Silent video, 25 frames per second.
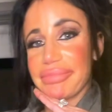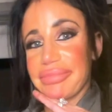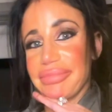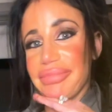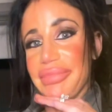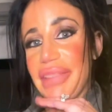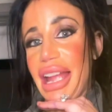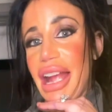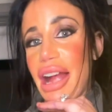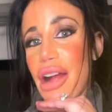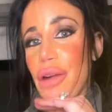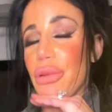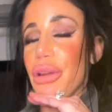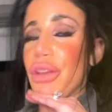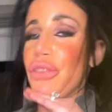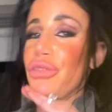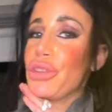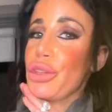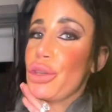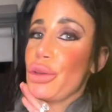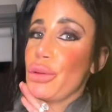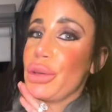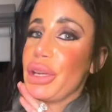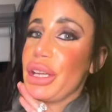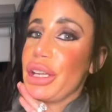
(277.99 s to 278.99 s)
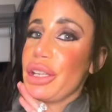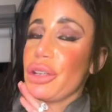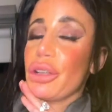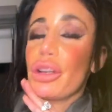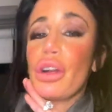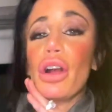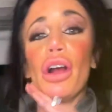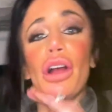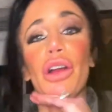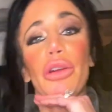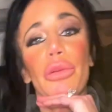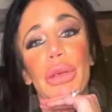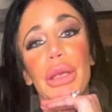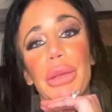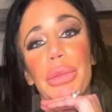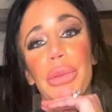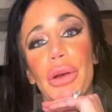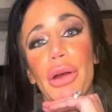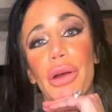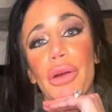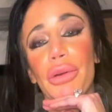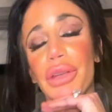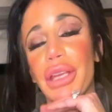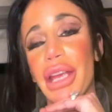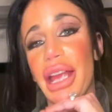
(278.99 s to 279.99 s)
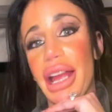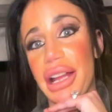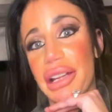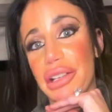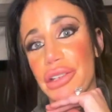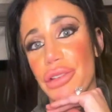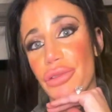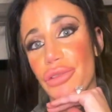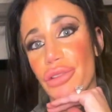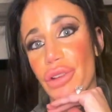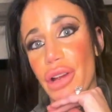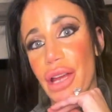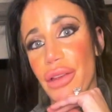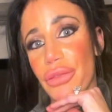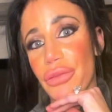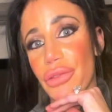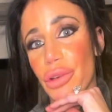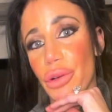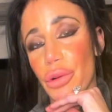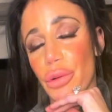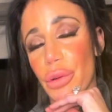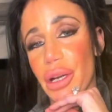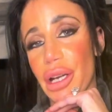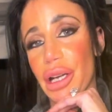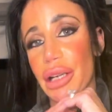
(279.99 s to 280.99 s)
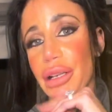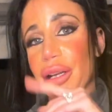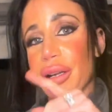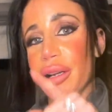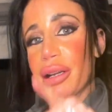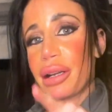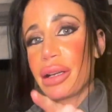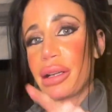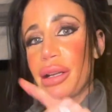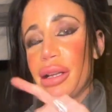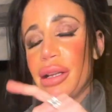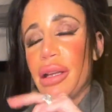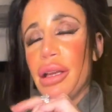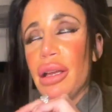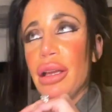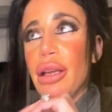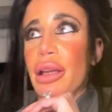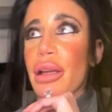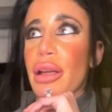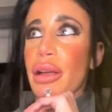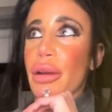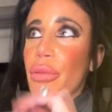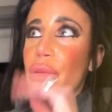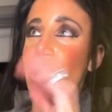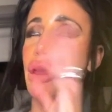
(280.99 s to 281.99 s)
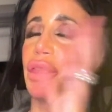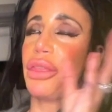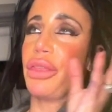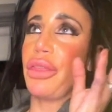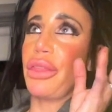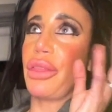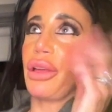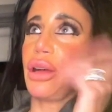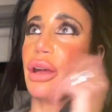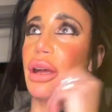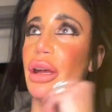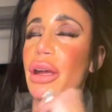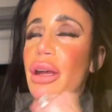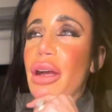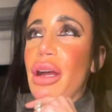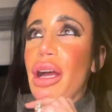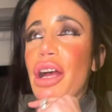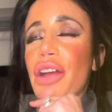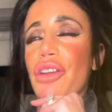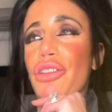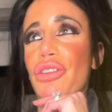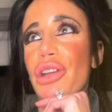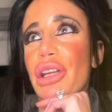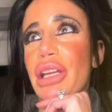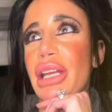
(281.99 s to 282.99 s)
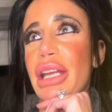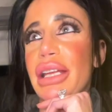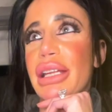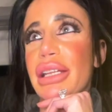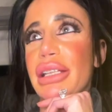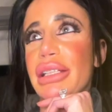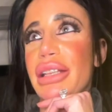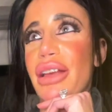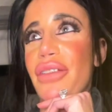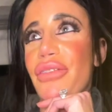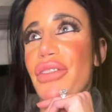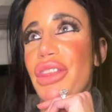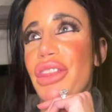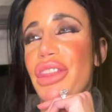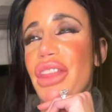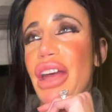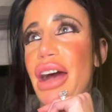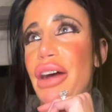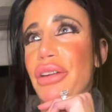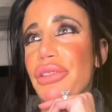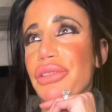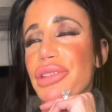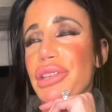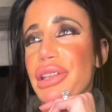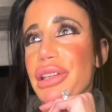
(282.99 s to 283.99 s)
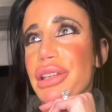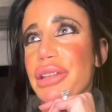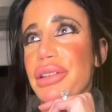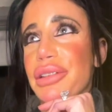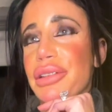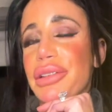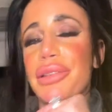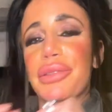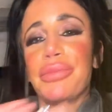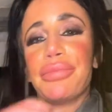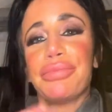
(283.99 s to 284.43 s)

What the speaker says: Now, if you get your car repoed, can you drive to work? With 187,000